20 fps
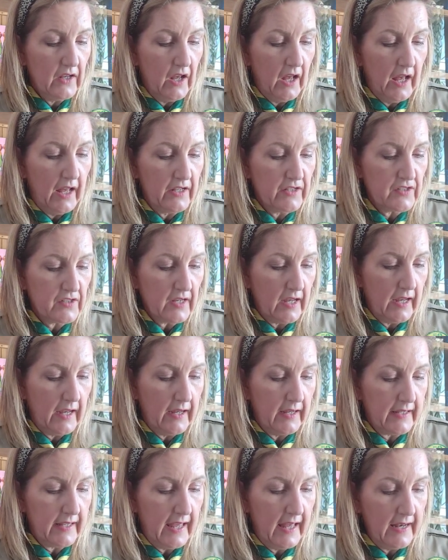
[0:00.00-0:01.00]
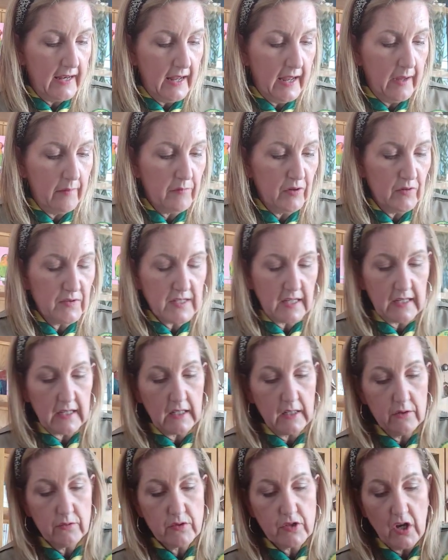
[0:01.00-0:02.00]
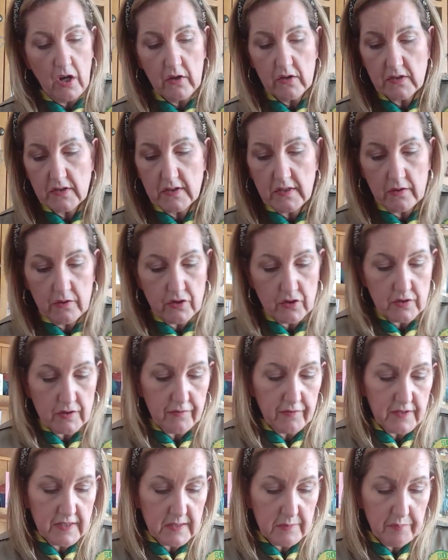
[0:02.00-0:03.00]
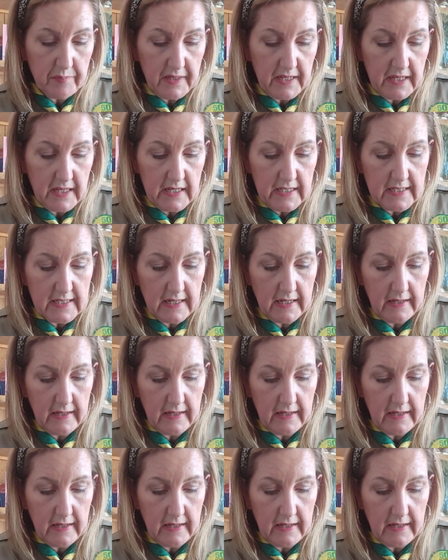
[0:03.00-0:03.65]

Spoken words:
And again, I'm using glue dots just for speed.